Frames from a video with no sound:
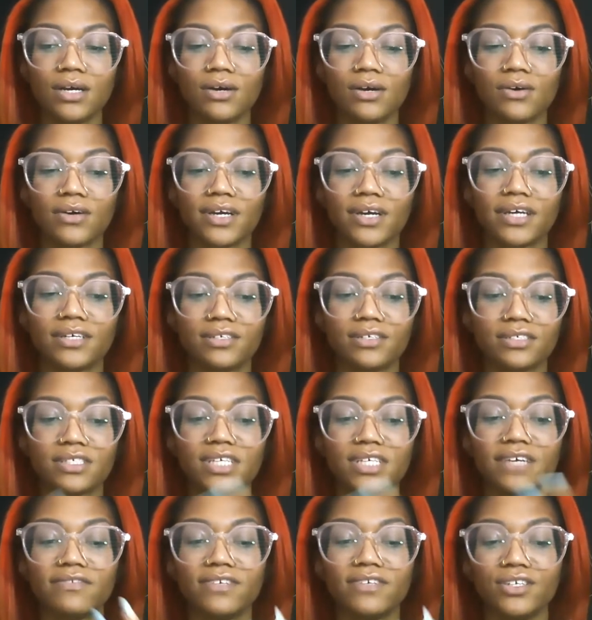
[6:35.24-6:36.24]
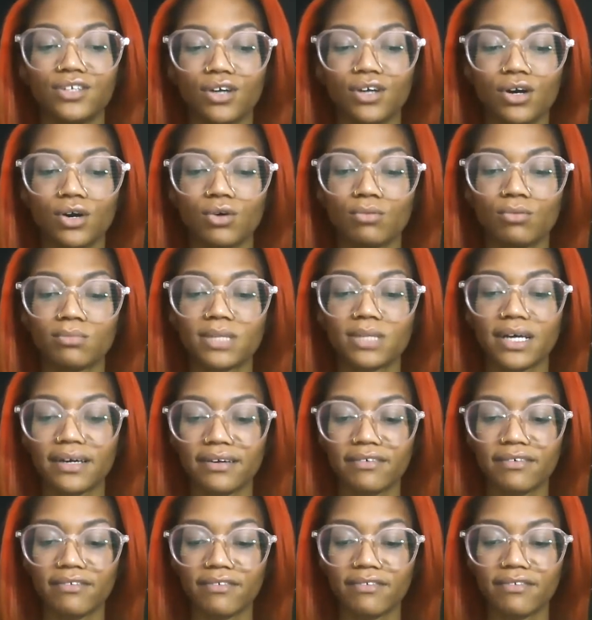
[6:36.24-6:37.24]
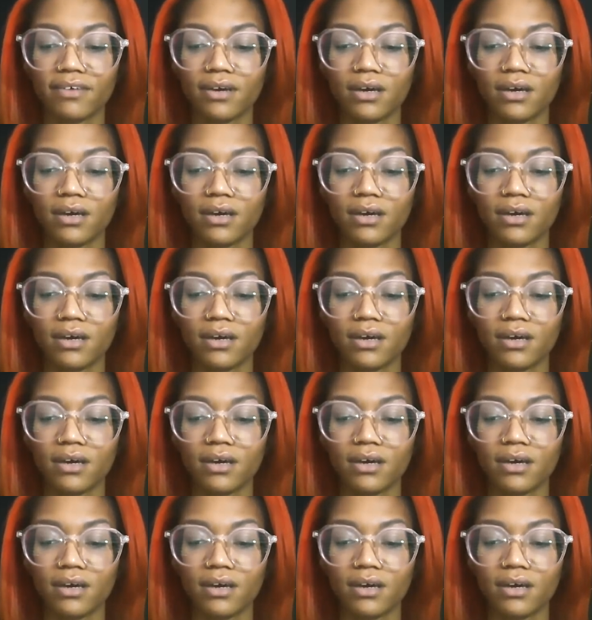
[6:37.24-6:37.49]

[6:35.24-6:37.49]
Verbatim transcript: Okay, your safety, your home life